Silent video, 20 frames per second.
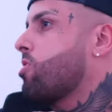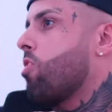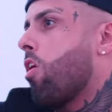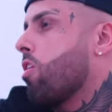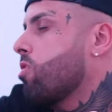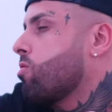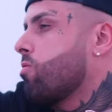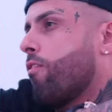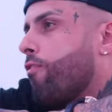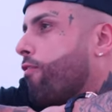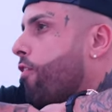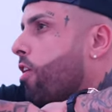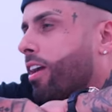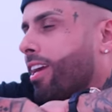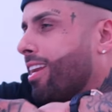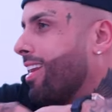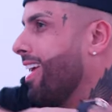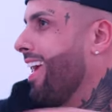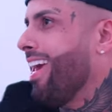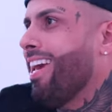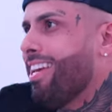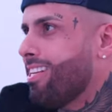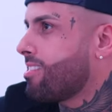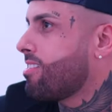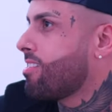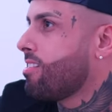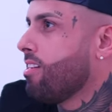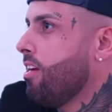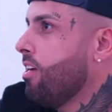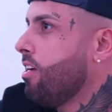songs were fucking
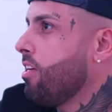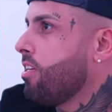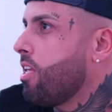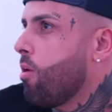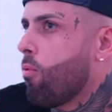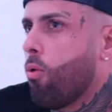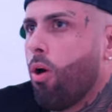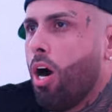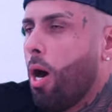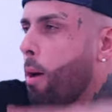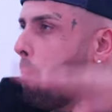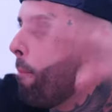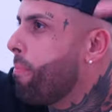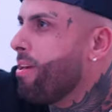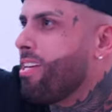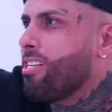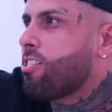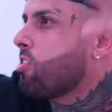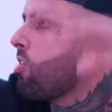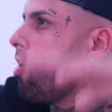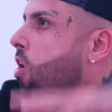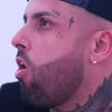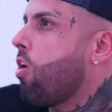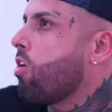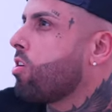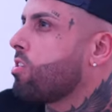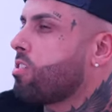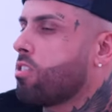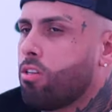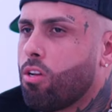hits. They were upbeat
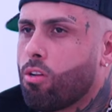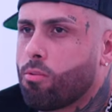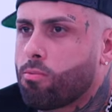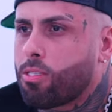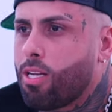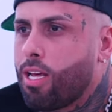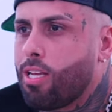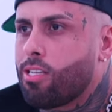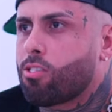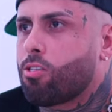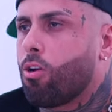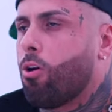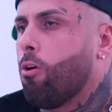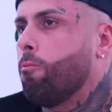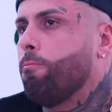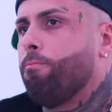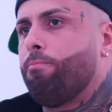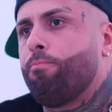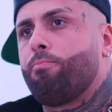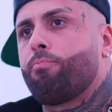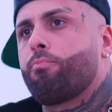songs. You know what I'm saying? So